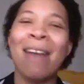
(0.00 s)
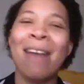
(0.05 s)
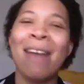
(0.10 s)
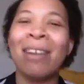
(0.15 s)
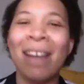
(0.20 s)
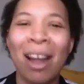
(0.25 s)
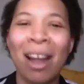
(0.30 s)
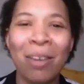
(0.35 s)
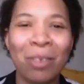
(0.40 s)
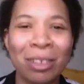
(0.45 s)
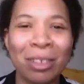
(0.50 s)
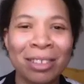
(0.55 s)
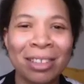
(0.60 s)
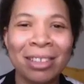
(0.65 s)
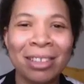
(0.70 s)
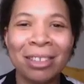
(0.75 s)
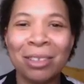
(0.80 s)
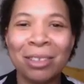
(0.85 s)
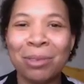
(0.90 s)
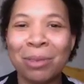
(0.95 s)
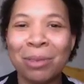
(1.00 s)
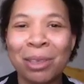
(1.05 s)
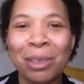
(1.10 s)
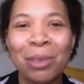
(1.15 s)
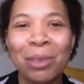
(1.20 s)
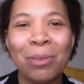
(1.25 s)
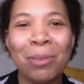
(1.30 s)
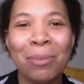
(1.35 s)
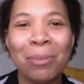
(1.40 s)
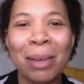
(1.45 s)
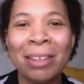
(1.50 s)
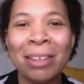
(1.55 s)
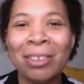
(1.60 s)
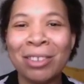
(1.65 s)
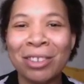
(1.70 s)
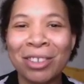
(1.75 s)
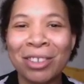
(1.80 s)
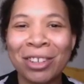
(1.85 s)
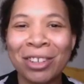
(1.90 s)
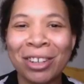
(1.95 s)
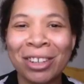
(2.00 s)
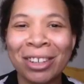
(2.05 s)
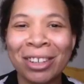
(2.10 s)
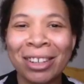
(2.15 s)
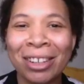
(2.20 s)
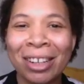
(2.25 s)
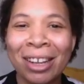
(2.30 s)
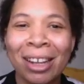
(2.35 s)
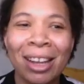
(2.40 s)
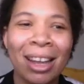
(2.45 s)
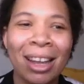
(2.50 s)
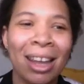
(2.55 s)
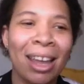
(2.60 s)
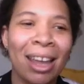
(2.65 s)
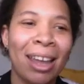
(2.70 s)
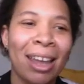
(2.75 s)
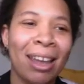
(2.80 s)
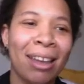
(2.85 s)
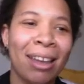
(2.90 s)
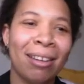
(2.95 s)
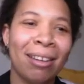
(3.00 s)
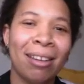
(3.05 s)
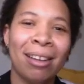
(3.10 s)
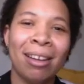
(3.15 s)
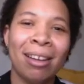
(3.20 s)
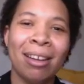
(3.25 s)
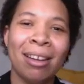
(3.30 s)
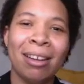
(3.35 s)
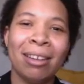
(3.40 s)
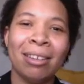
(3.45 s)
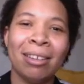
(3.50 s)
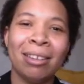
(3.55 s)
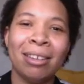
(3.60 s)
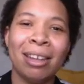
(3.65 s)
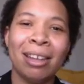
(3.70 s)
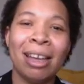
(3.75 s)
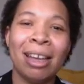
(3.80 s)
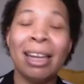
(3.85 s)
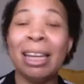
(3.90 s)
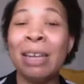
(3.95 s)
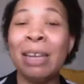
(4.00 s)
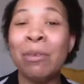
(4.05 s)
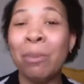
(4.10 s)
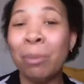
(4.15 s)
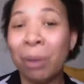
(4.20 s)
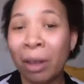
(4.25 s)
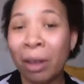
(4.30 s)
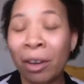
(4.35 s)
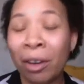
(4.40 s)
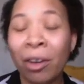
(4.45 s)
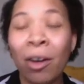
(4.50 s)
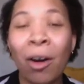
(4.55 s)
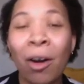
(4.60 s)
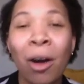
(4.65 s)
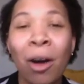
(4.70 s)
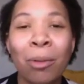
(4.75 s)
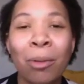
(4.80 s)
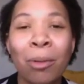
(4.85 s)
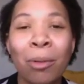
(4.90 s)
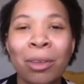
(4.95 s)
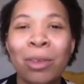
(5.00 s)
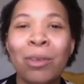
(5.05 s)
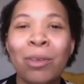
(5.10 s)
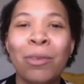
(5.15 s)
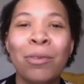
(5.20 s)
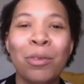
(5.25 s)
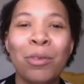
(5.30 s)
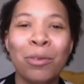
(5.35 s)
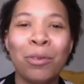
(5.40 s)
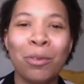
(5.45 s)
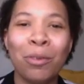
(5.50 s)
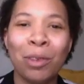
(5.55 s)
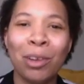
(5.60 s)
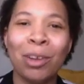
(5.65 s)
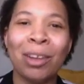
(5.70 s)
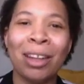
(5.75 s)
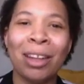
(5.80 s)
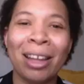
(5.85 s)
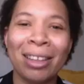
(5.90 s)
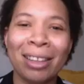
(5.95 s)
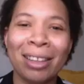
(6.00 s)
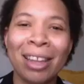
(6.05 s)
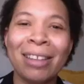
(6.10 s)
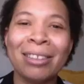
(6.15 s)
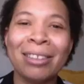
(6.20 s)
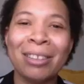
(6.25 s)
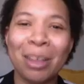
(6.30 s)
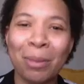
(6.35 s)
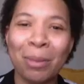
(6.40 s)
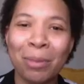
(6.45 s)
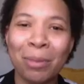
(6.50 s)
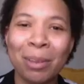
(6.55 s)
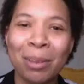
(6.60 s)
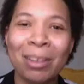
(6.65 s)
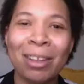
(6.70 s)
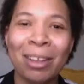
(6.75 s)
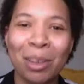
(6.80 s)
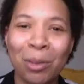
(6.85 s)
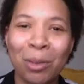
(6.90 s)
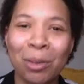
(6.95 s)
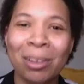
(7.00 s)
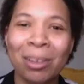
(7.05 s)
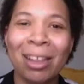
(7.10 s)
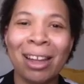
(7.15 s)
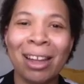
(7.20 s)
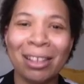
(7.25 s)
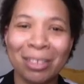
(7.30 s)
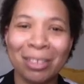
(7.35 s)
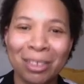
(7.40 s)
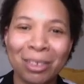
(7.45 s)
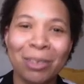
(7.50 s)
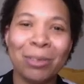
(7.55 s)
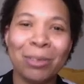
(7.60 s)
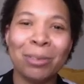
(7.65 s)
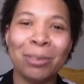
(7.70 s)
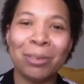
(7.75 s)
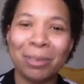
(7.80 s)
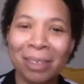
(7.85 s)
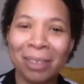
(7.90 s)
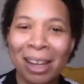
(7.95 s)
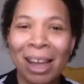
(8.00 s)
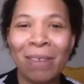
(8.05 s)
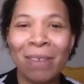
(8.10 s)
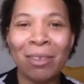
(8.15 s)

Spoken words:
a conversation with you in Messenger and even book a call with you if you feel like that's something that you would like to do and have a